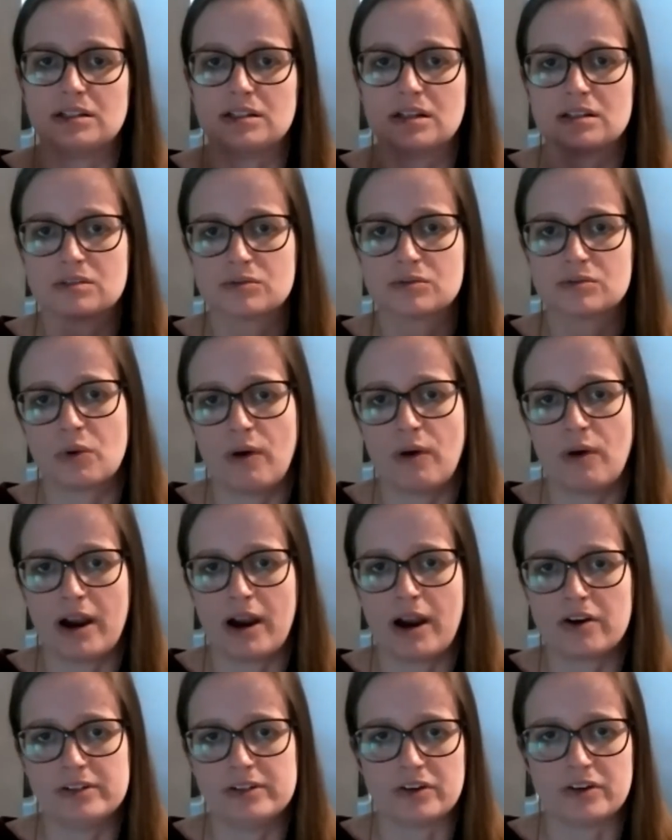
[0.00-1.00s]
doesn't
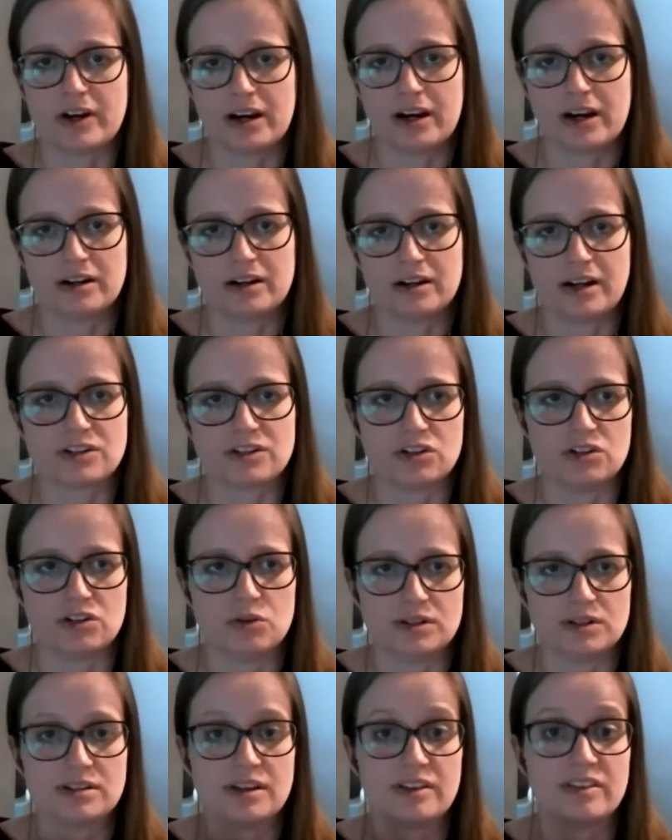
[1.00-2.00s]
require an internet connection,
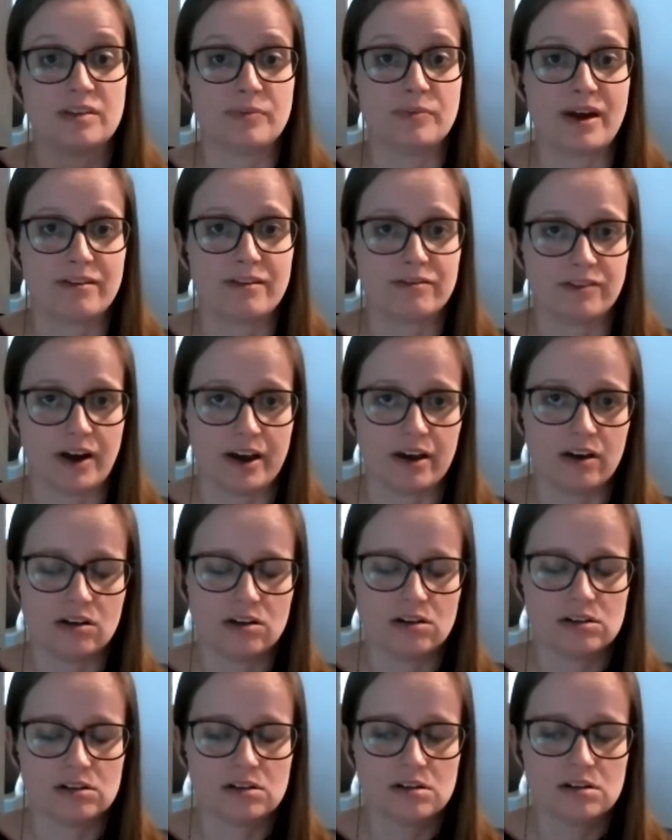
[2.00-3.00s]
you can send them that
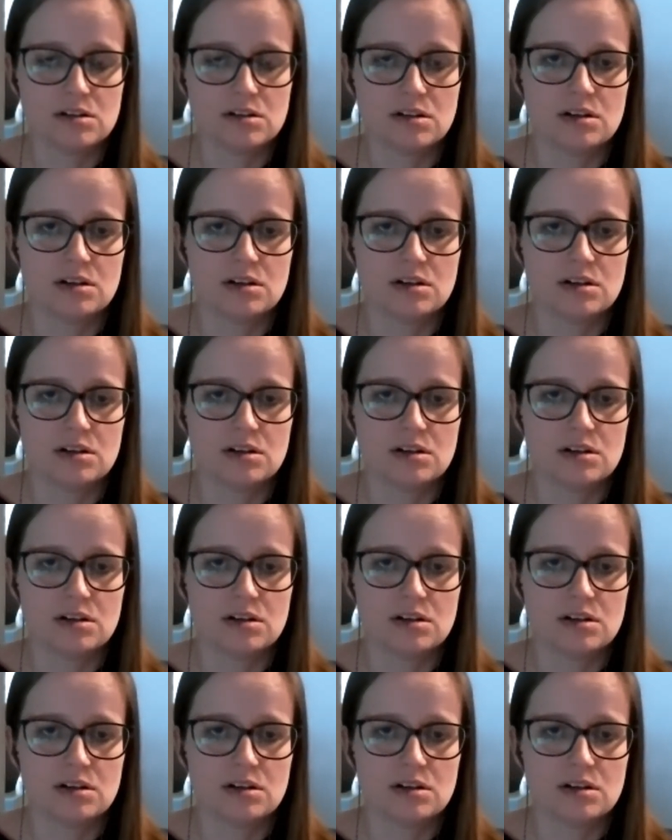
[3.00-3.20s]
file.